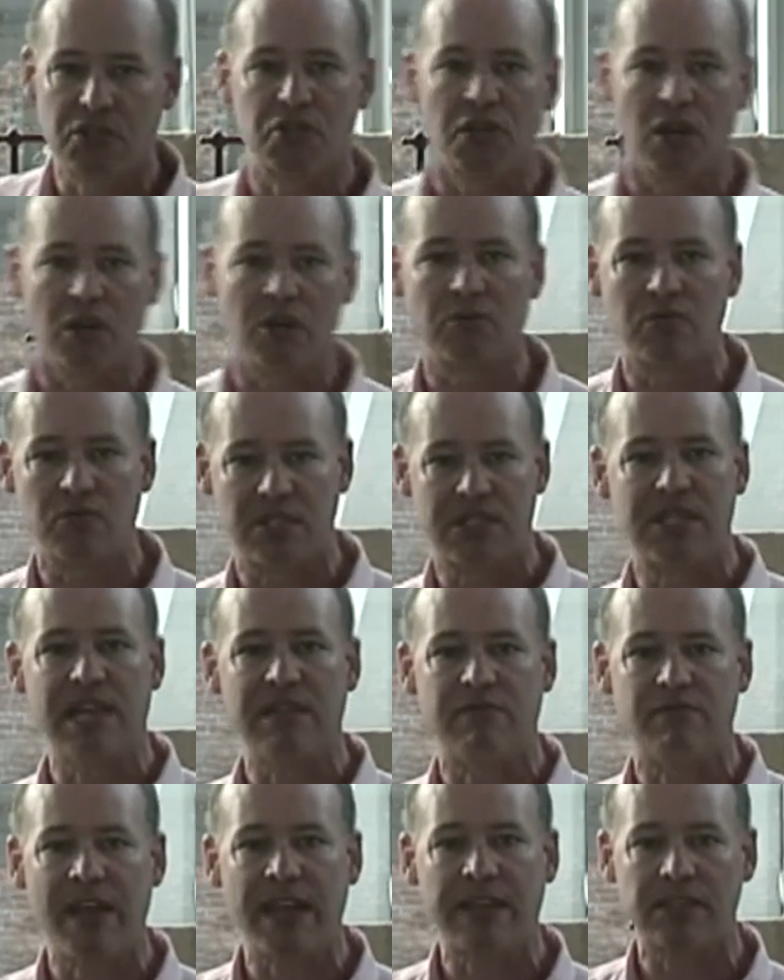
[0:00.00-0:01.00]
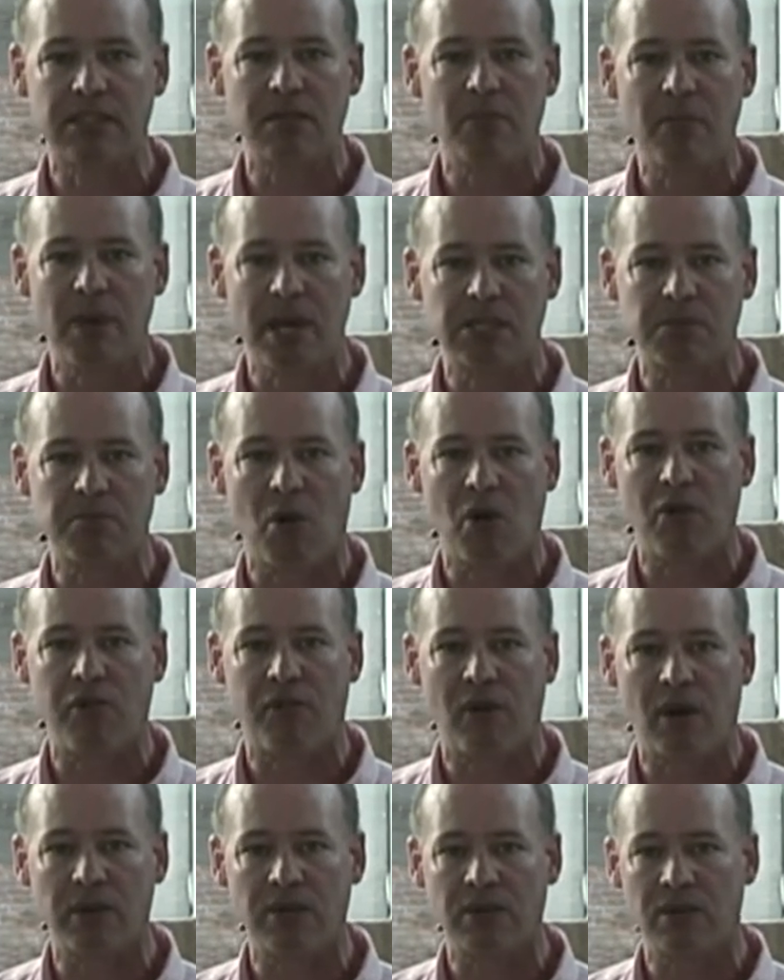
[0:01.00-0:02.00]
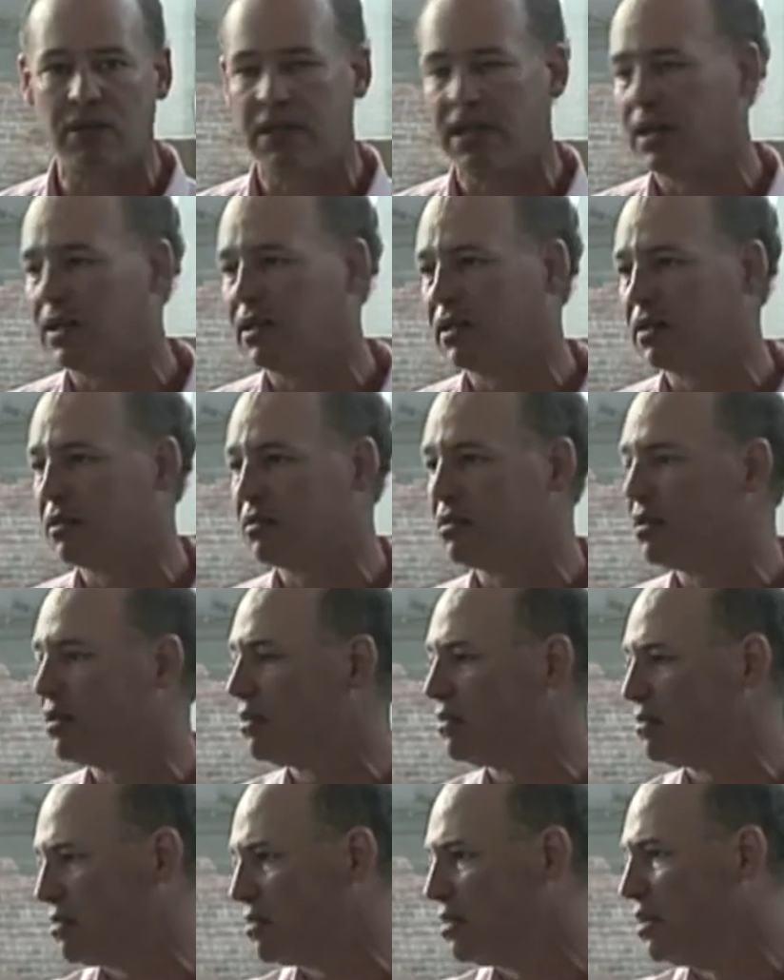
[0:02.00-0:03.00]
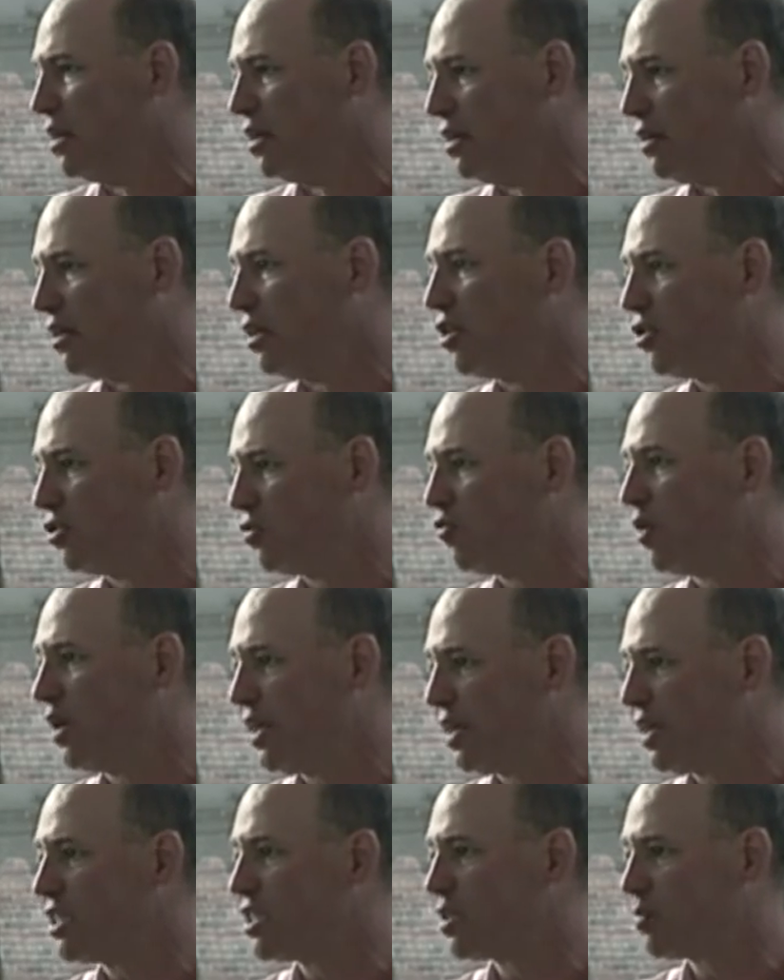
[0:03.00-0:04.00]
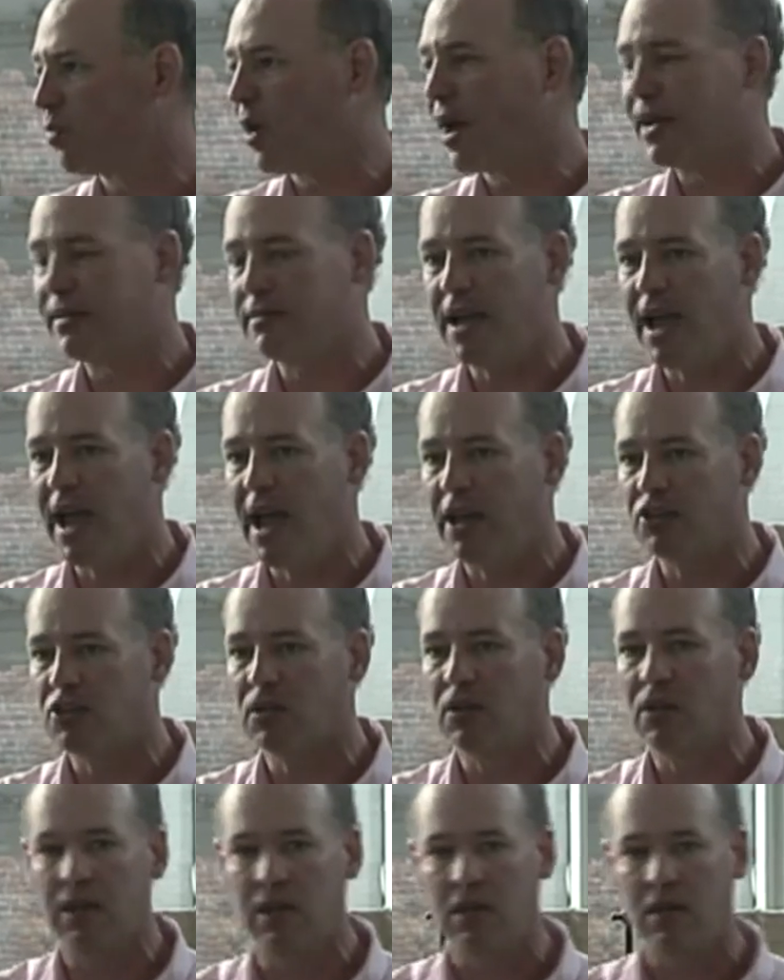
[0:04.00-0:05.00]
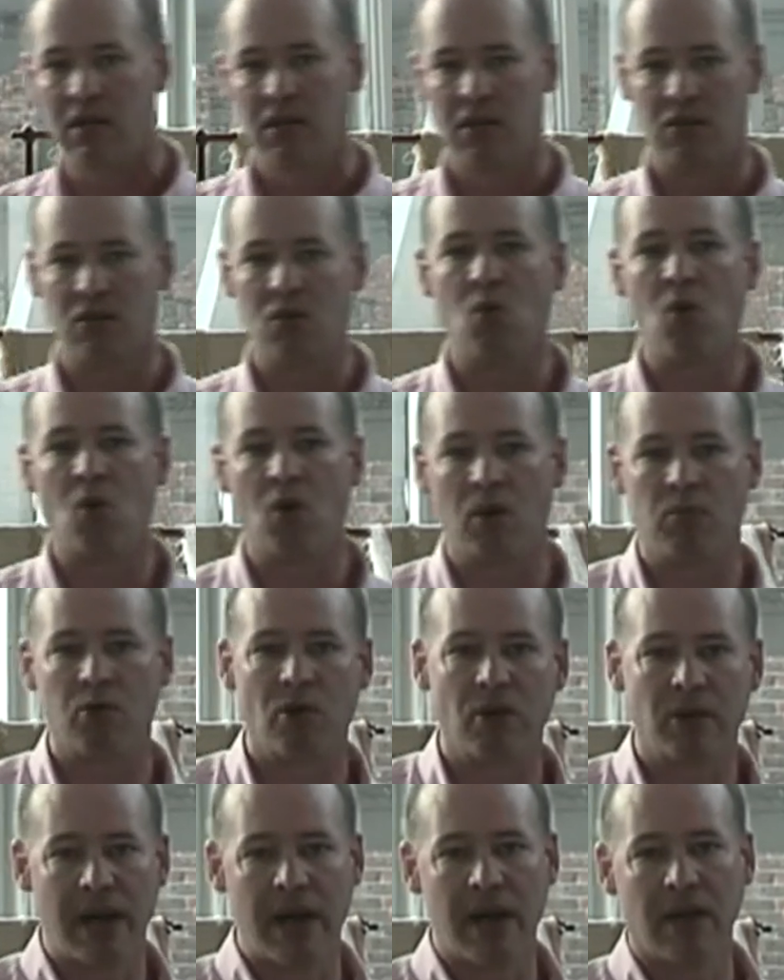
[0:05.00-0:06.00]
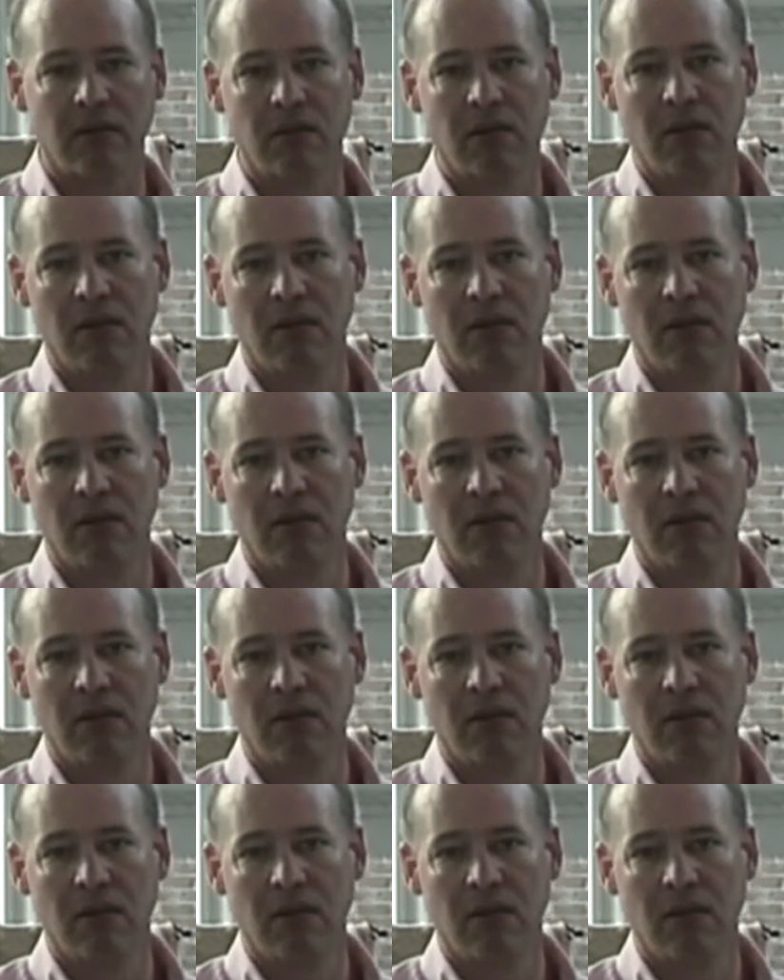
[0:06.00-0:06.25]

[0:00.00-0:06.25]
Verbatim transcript: start advancing baseball farther, getting it to, you know, really spread nationally, the war broke out.